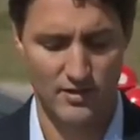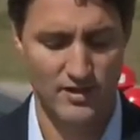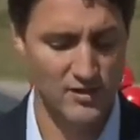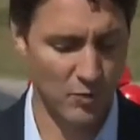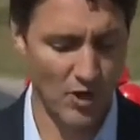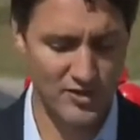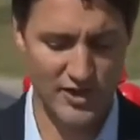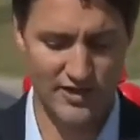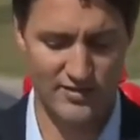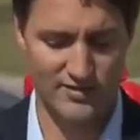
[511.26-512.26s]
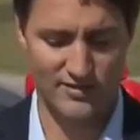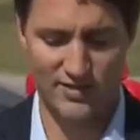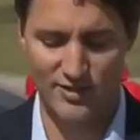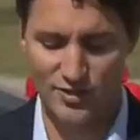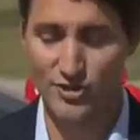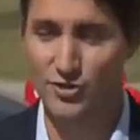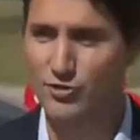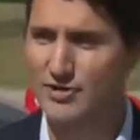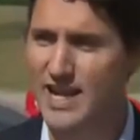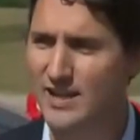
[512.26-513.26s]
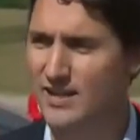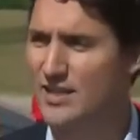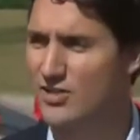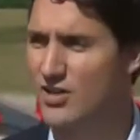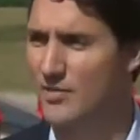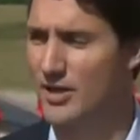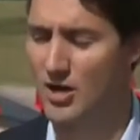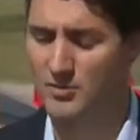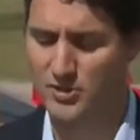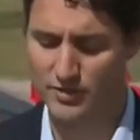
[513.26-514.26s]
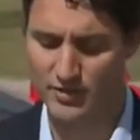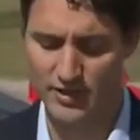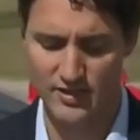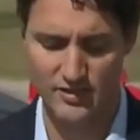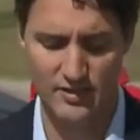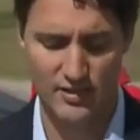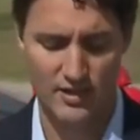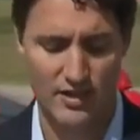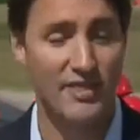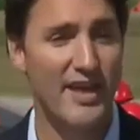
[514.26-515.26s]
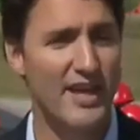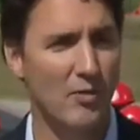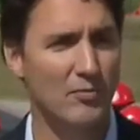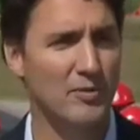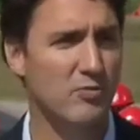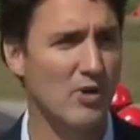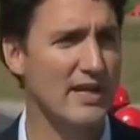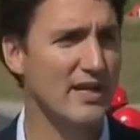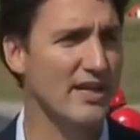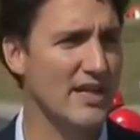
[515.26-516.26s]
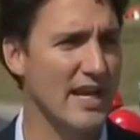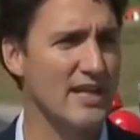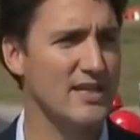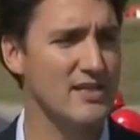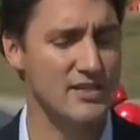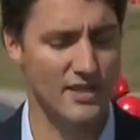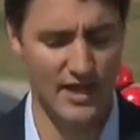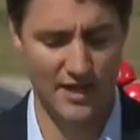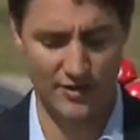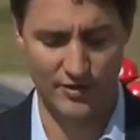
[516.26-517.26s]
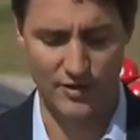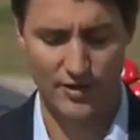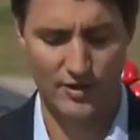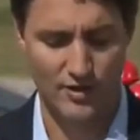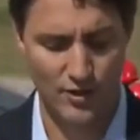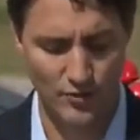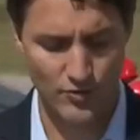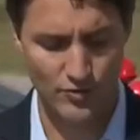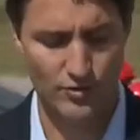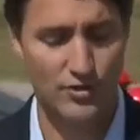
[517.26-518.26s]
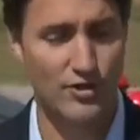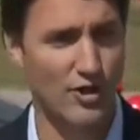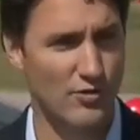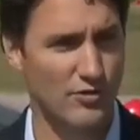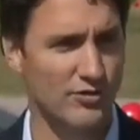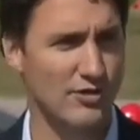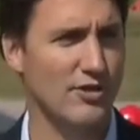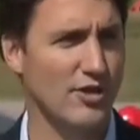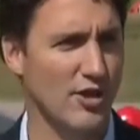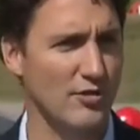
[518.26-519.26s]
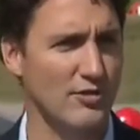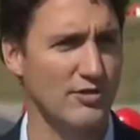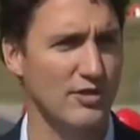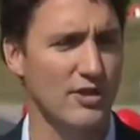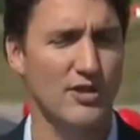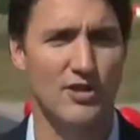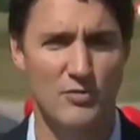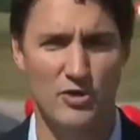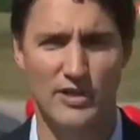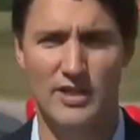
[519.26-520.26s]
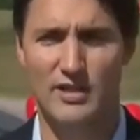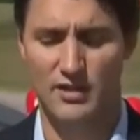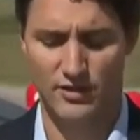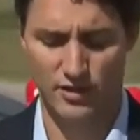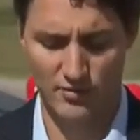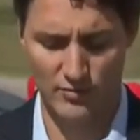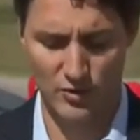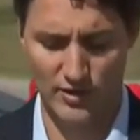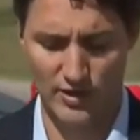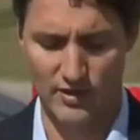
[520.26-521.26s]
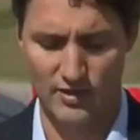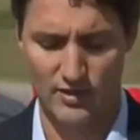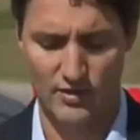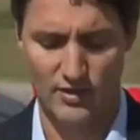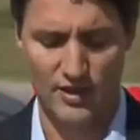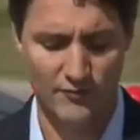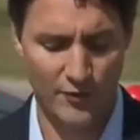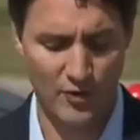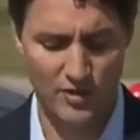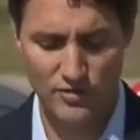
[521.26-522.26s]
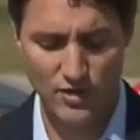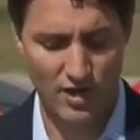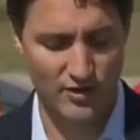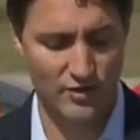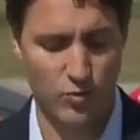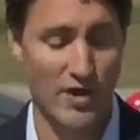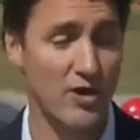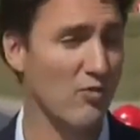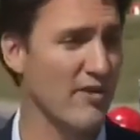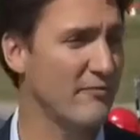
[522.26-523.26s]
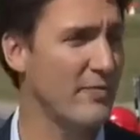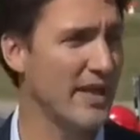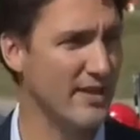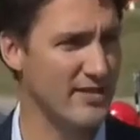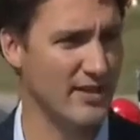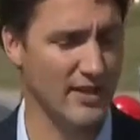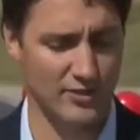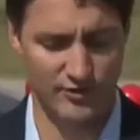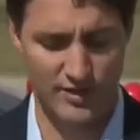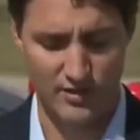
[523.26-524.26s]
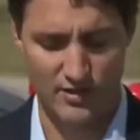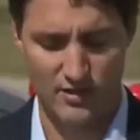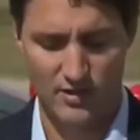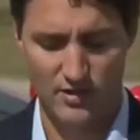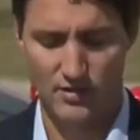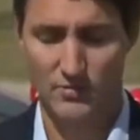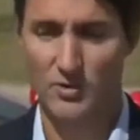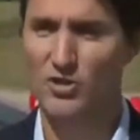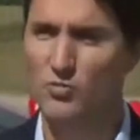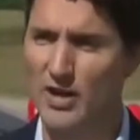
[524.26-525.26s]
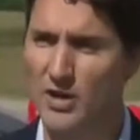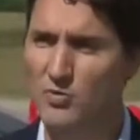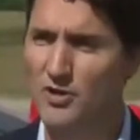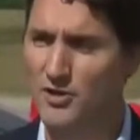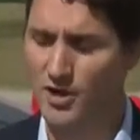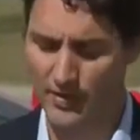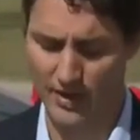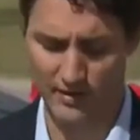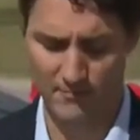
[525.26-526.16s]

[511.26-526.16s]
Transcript: These projects didn't just create economic opportunities. They helped bring Canadians together, coast to coast to coast, community to community. They focused not on where we've been as a country, but on where we're going.